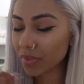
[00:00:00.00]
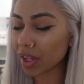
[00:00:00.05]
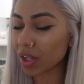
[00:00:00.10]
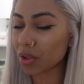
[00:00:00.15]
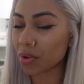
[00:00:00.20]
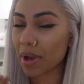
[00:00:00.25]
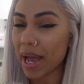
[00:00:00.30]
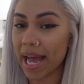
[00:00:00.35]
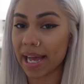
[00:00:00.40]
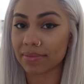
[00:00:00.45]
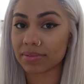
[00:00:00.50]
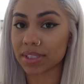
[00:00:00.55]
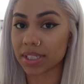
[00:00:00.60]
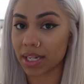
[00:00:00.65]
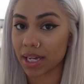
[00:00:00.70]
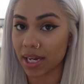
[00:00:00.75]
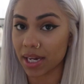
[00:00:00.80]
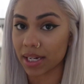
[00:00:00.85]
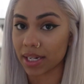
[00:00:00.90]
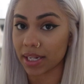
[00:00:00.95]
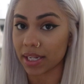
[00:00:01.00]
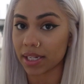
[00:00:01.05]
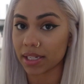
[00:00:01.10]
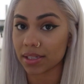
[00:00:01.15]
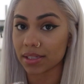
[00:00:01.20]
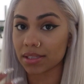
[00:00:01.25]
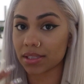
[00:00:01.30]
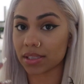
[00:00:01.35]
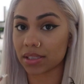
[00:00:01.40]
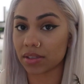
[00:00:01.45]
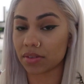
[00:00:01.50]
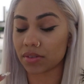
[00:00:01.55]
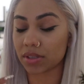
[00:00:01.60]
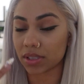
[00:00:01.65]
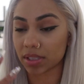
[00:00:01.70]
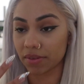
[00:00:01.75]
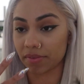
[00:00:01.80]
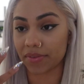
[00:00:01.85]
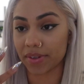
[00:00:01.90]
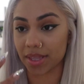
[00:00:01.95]
you have to cut it
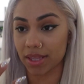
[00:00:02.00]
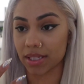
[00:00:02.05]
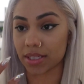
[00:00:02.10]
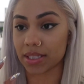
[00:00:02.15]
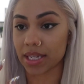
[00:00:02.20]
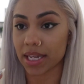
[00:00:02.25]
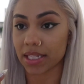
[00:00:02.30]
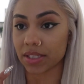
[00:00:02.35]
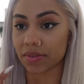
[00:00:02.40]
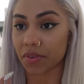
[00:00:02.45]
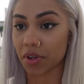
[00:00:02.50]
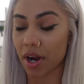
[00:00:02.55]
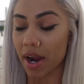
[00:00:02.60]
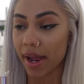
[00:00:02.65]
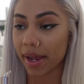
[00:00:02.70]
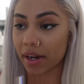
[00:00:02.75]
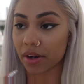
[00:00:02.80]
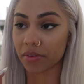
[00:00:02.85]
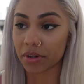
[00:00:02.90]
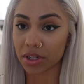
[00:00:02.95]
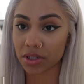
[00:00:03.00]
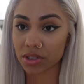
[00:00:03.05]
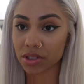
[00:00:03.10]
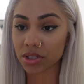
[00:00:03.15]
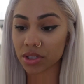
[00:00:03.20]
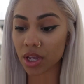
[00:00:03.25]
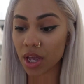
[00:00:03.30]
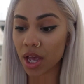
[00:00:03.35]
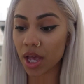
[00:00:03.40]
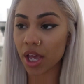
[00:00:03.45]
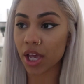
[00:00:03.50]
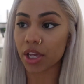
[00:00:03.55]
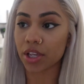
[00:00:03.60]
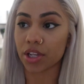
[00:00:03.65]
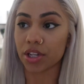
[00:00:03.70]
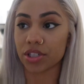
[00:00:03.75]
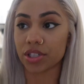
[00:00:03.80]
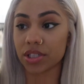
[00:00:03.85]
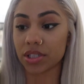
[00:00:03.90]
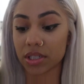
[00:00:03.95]
to fit the size of your eye, or else
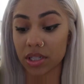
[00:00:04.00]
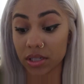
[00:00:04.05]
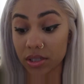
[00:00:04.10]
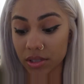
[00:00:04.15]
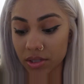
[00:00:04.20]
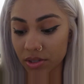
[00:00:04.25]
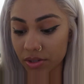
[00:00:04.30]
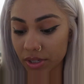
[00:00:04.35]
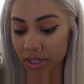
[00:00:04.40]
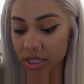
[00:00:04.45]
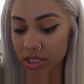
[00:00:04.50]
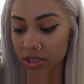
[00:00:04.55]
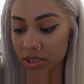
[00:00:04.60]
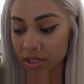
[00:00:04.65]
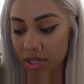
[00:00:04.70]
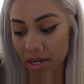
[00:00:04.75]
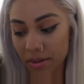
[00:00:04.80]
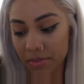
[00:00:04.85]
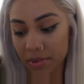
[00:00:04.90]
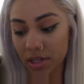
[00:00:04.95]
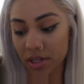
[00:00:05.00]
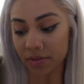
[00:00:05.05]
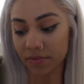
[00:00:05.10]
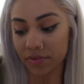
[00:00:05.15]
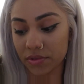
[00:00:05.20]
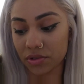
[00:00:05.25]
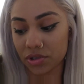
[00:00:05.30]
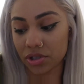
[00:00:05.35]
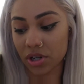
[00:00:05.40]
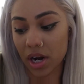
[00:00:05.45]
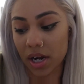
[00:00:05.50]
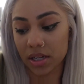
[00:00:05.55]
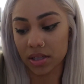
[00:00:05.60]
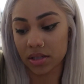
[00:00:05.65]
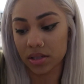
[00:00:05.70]
you're just gonna look crazy. I mean, if you try